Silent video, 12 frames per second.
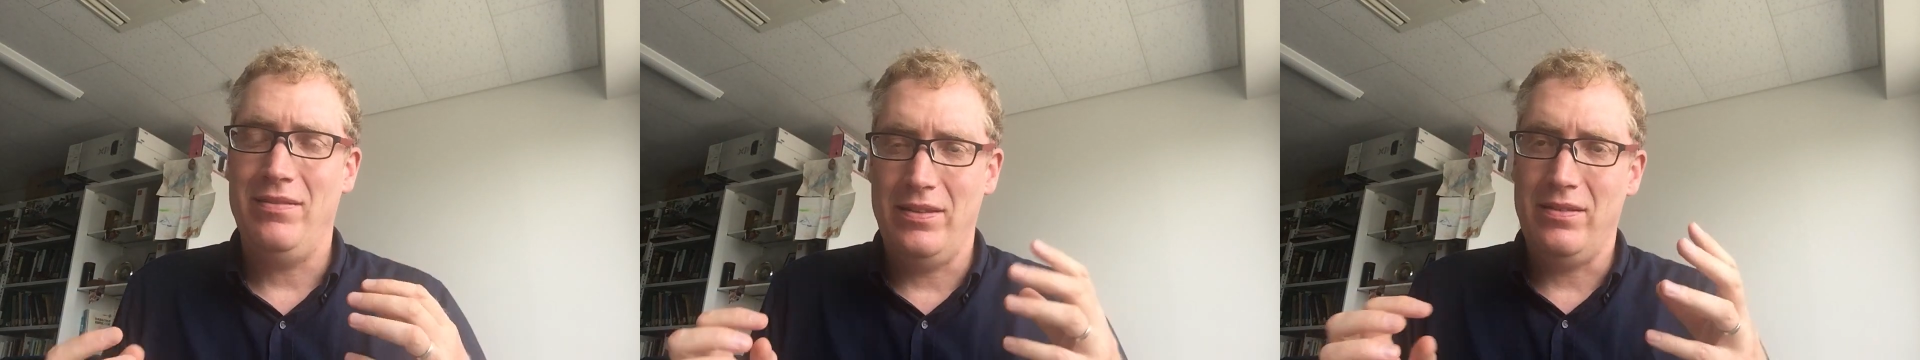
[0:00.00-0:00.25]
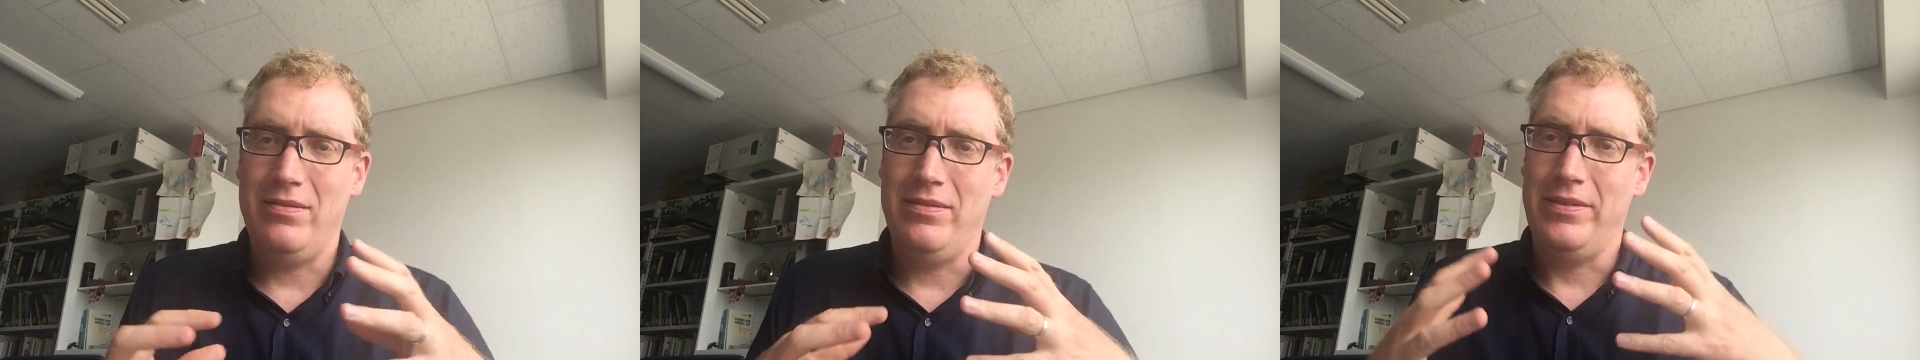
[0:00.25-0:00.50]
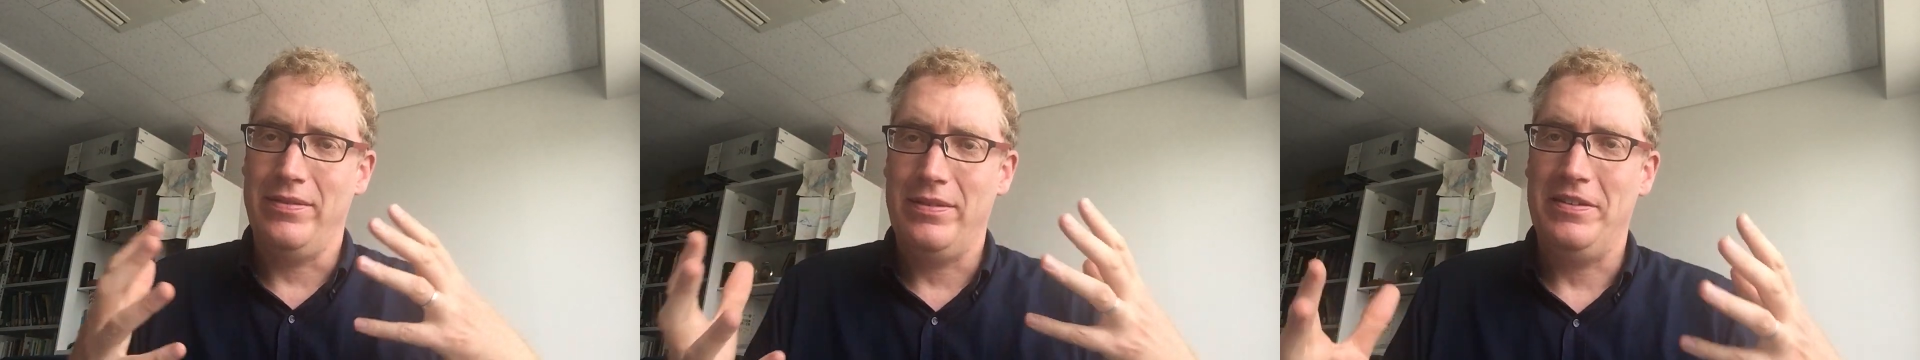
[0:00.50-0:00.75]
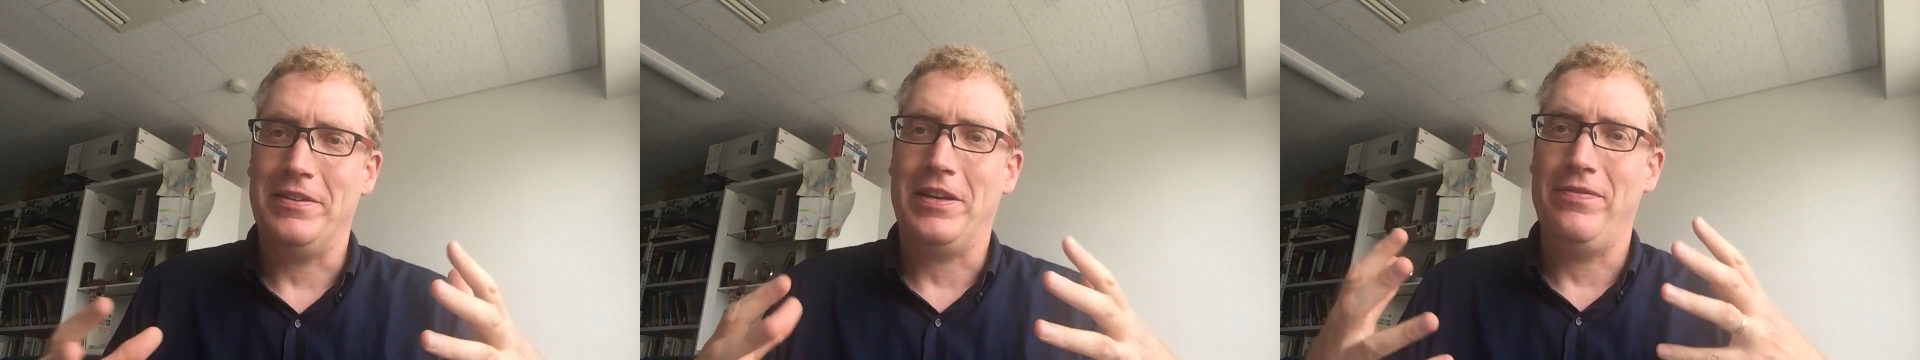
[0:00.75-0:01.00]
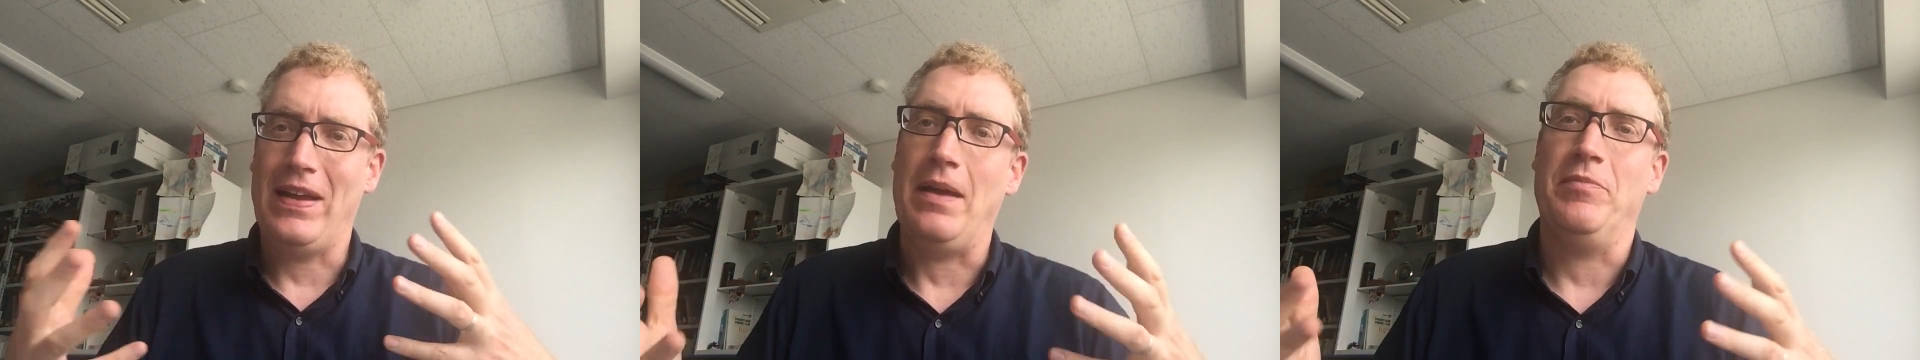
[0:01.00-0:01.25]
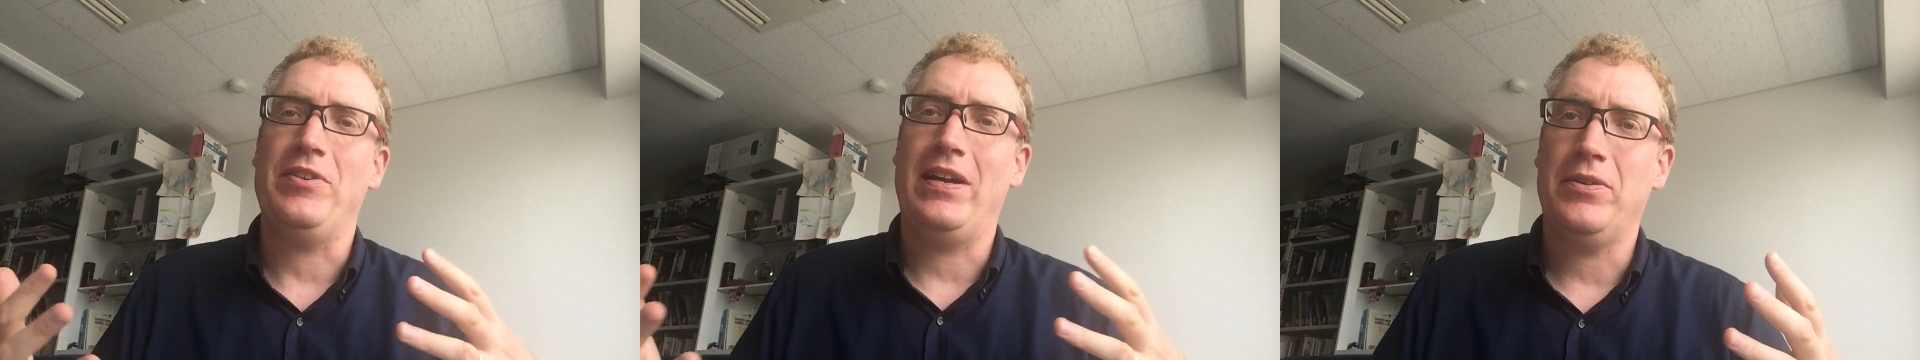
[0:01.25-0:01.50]
a kind of
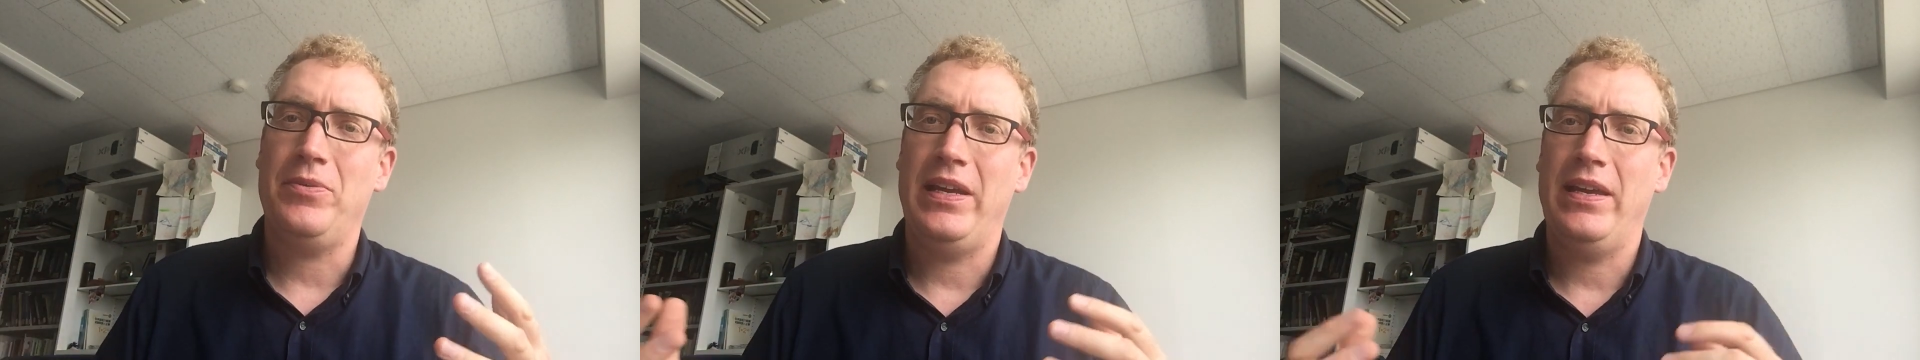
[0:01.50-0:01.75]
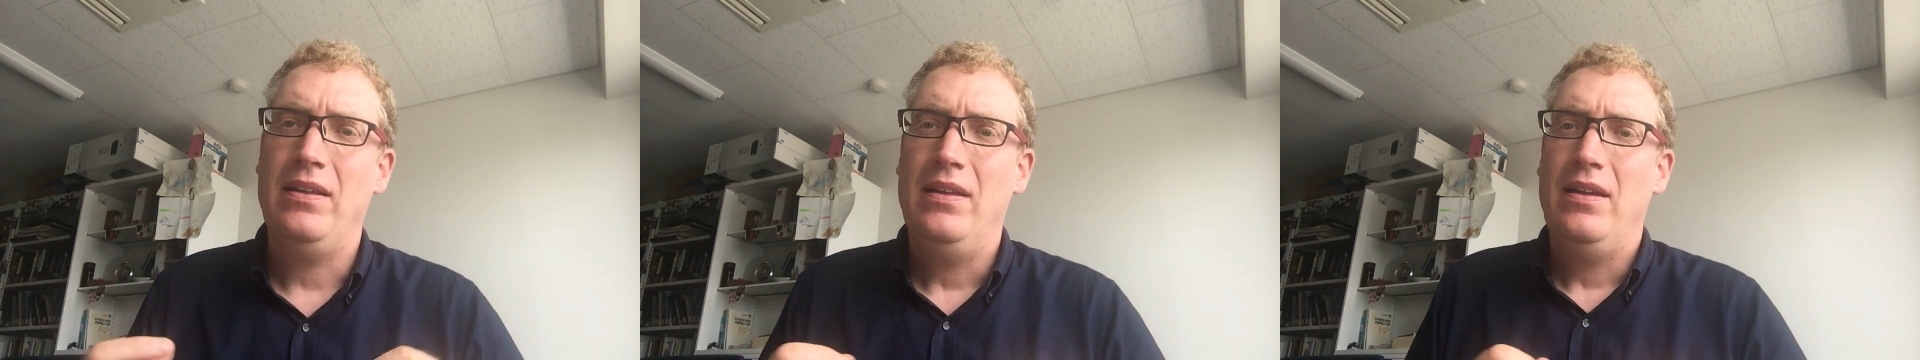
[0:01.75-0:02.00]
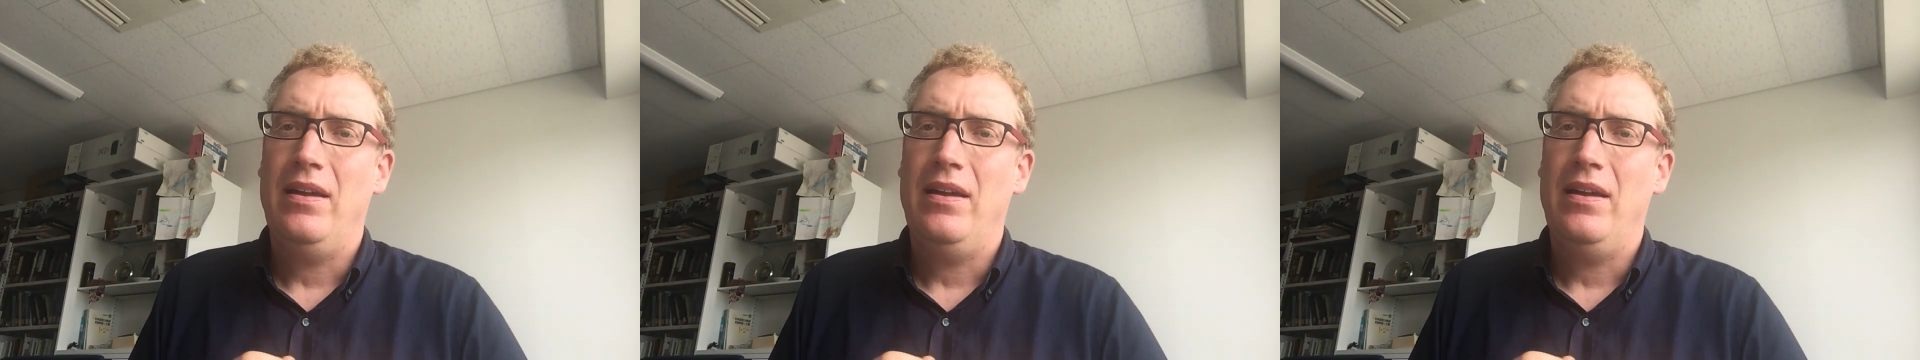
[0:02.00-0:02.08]
abstract way.